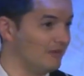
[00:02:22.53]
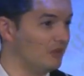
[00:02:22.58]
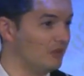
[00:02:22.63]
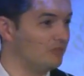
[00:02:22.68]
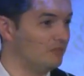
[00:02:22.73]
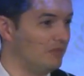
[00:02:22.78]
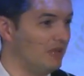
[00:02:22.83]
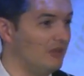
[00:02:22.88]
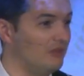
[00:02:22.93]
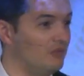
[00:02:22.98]

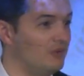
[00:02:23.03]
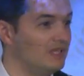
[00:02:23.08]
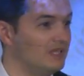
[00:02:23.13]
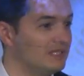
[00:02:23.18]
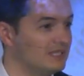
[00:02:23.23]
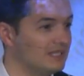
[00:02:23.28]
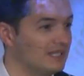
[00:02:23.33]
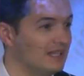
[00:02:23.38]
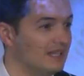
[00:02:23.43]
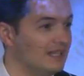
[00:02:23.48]
about
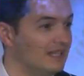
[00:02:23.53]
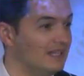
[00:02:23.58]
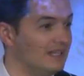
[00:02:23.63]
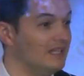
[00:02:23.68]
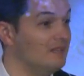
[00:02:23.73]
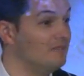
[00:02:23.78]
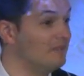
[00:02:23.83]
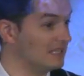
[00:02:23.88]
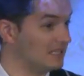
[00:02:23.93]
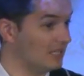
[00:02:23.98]
penguins
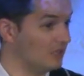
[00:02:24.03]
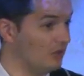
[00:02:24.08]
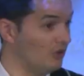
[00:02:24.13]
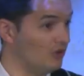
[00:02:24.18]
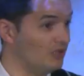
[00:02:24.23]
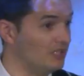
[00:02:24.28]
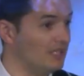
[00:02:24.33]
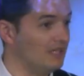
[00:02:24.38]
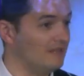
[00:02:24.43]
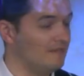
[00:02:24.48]
in
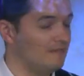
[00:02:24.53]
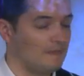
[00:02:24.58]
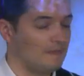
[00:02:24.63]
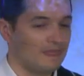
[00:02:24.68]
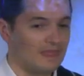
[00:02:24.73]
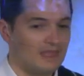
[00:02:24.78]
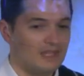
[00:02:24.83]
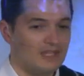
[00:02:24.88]
Patagonia.